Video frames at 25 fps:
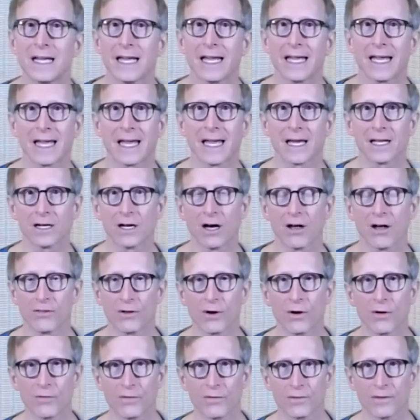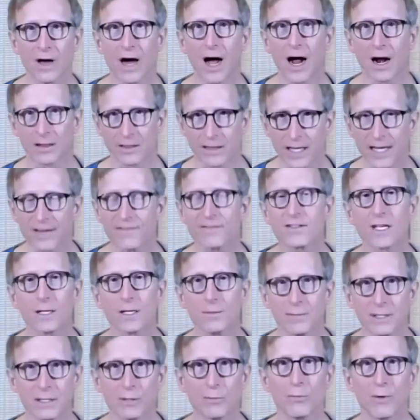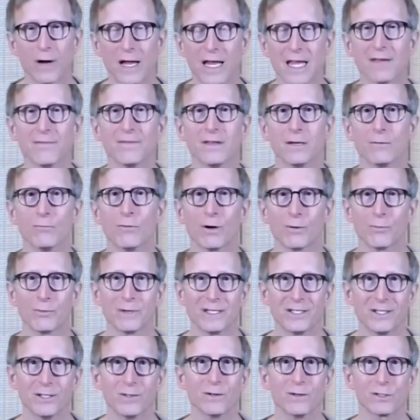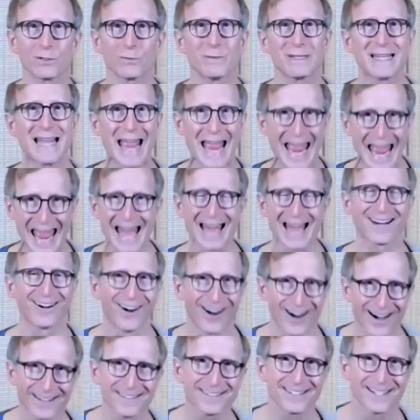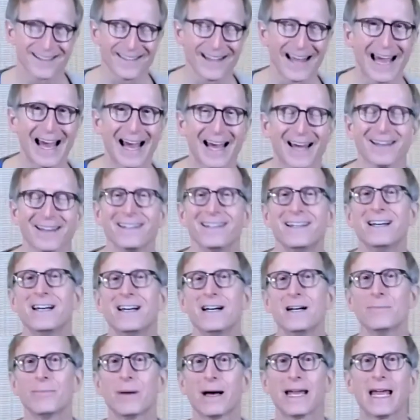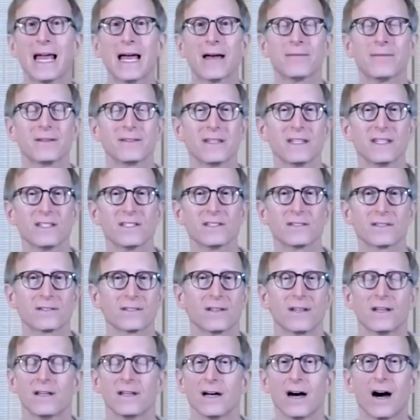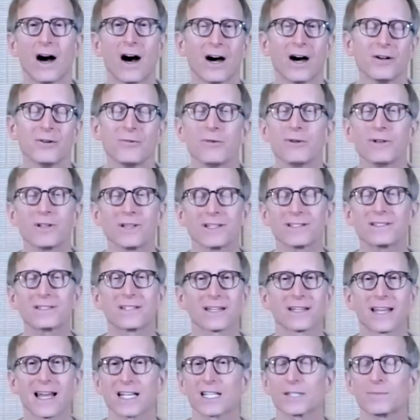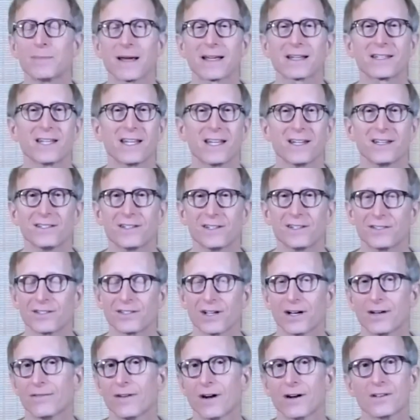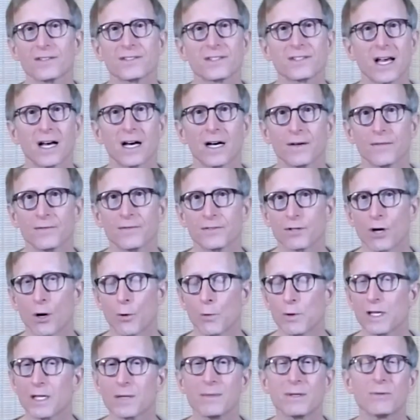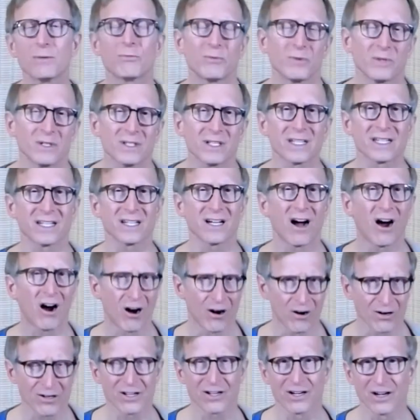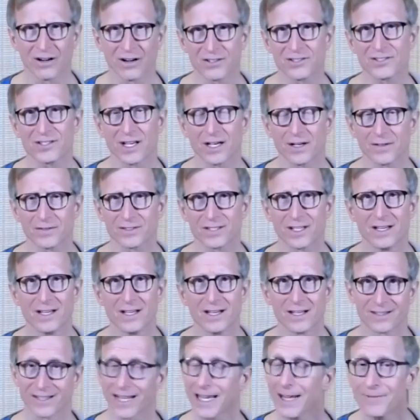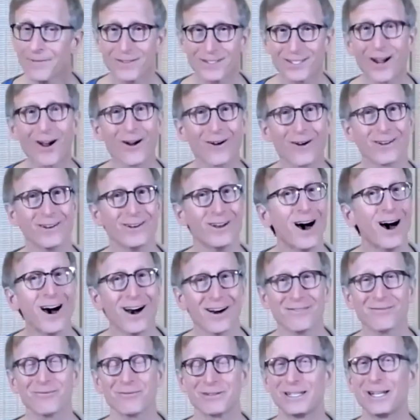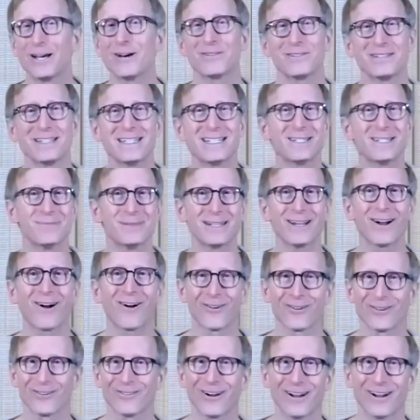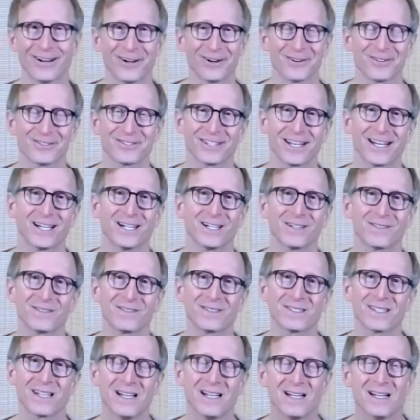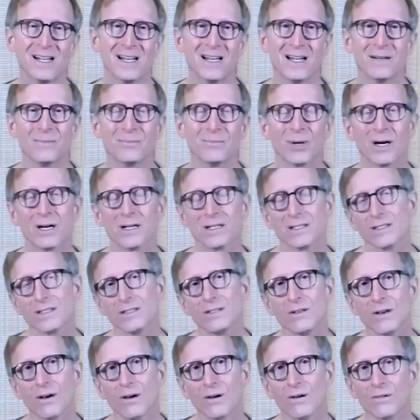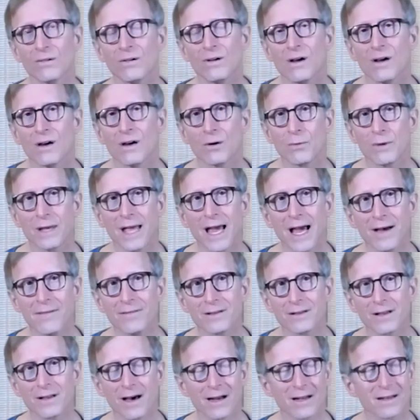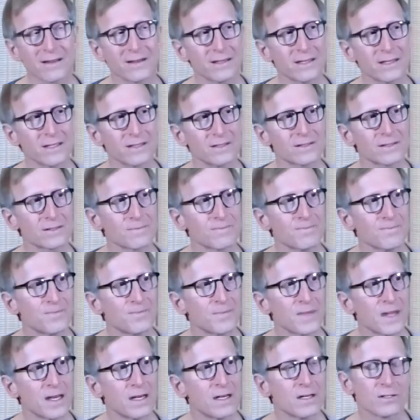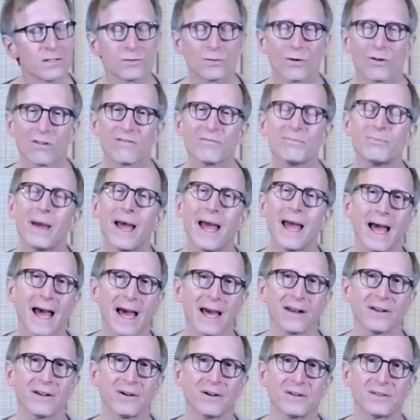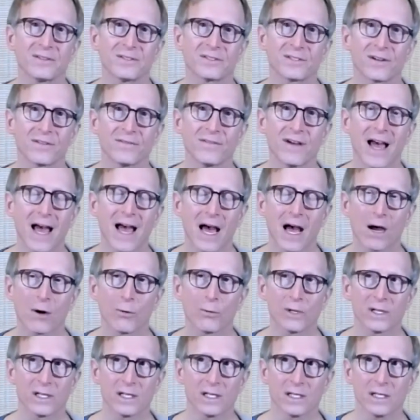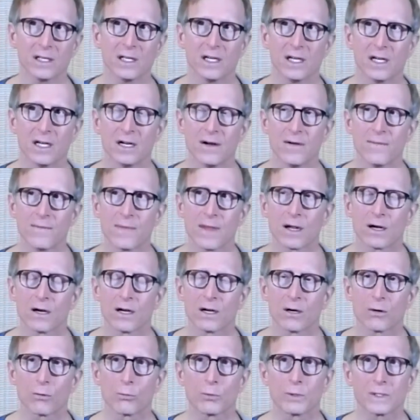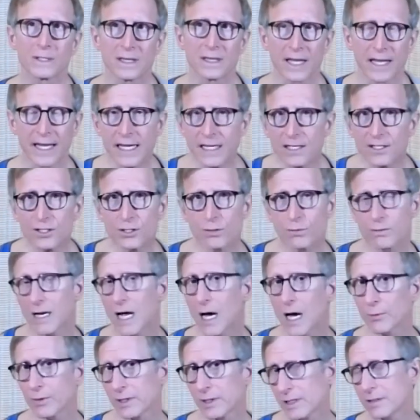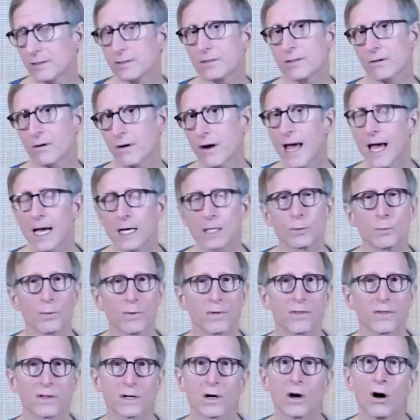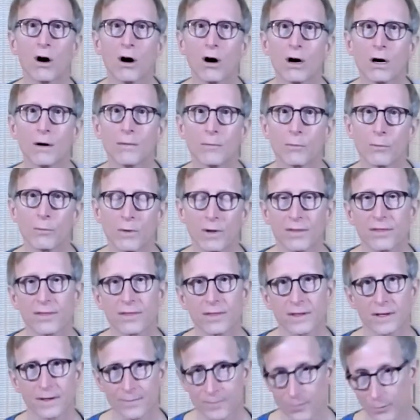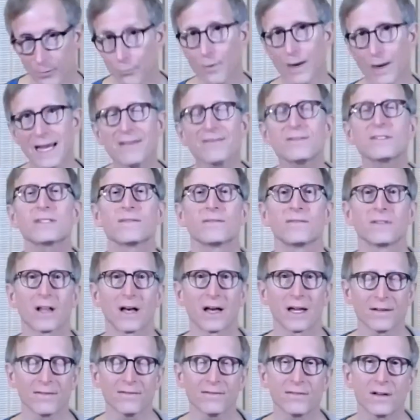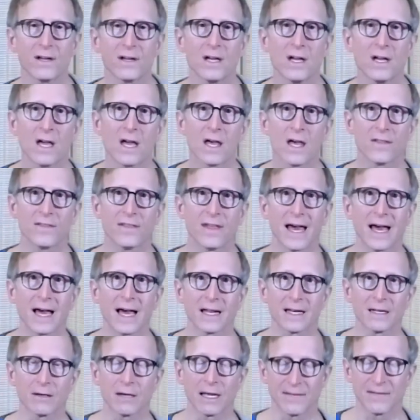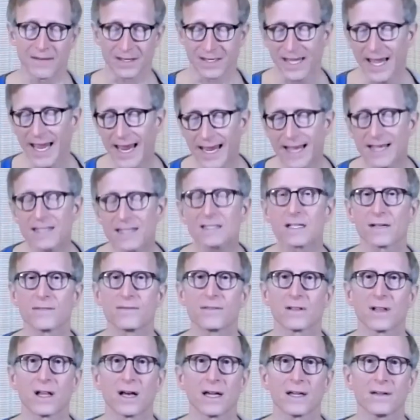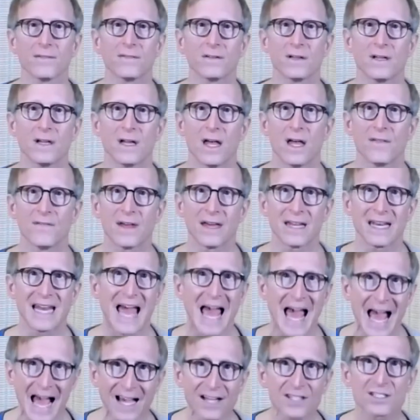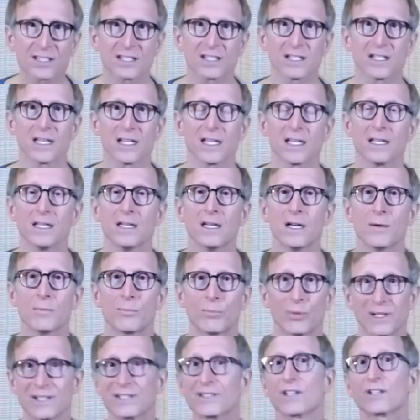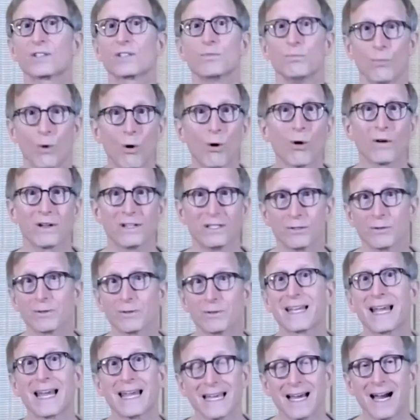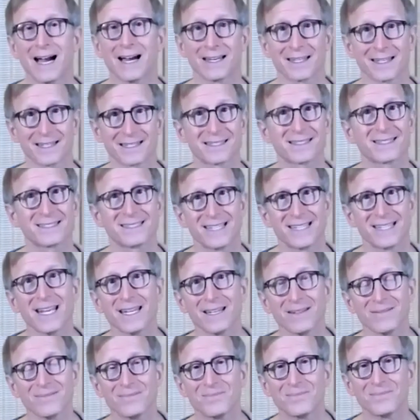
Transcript: And although our life can be wavy, what we do is we add on to that by having these unrealistic expectations of ourselves, or we can be really hard on ourselves. Life is hard enough, we don't need to be harder on ourselves. But, you know, we have a lot of these sort of patterns of how we relate to and how we interact with the calm, with the waves of life that and the chaos of life that actually brings us more into a chaotic state.